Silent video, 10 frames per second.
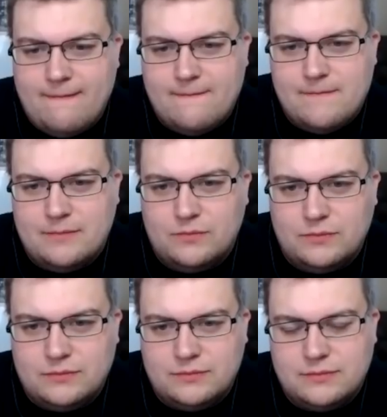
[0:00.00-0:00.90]

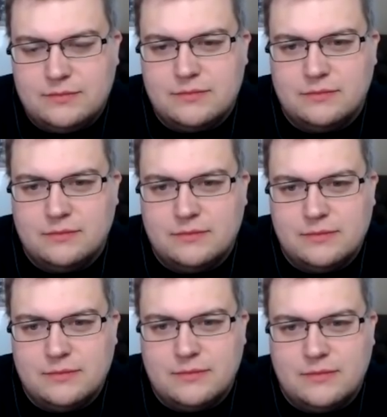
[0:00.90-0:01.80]

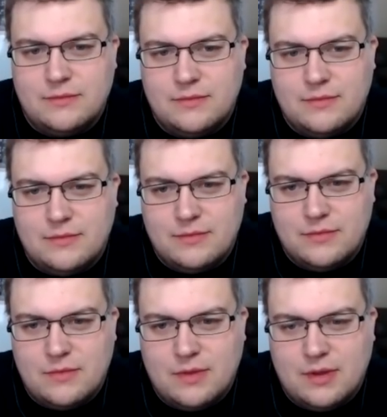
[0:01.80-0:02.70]

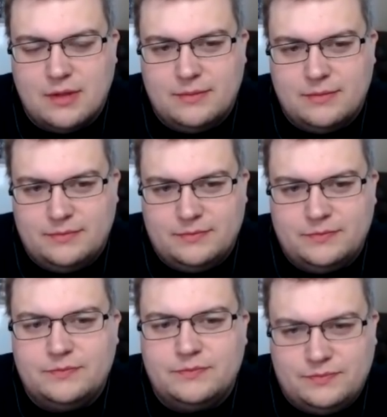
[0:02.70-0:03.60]

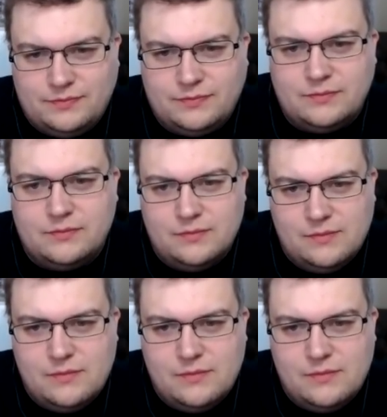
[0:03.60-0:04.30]
[no speech]